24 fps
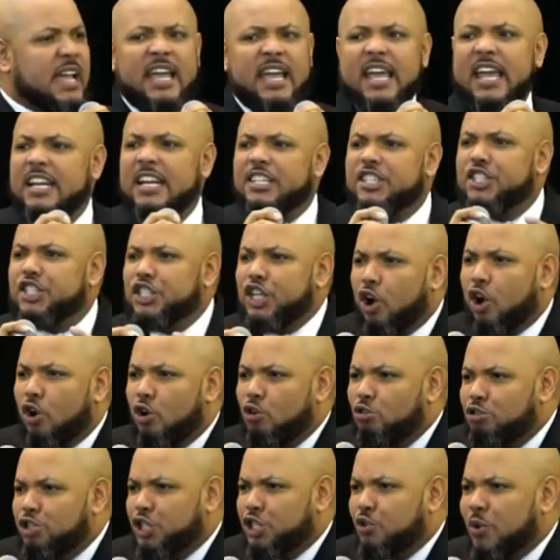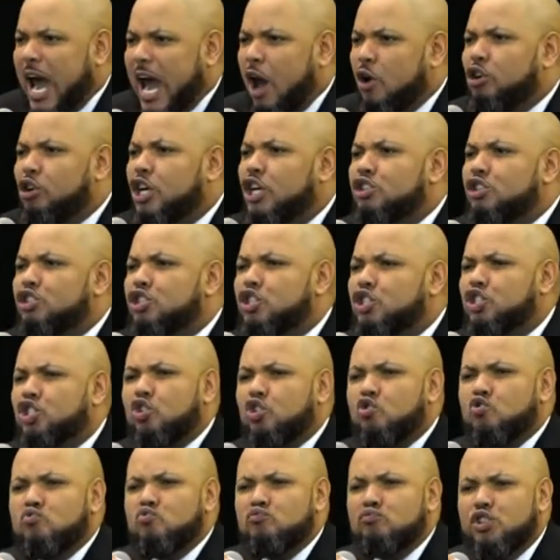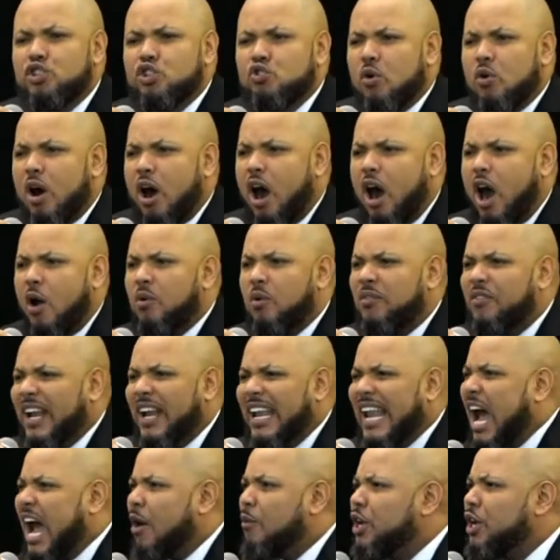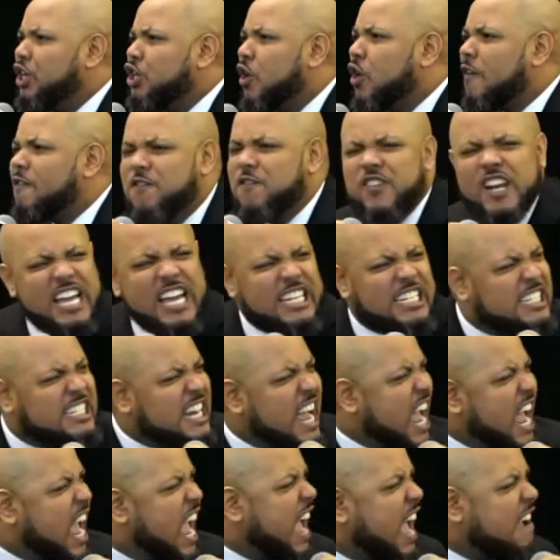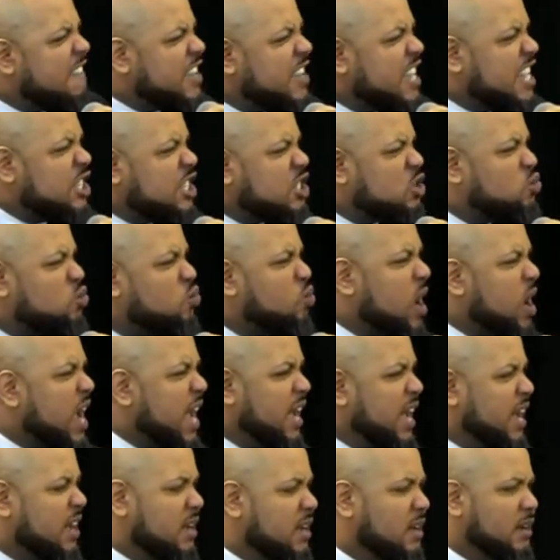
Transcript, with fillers: It shows you how consumed you are with allowing your flesh to have its way.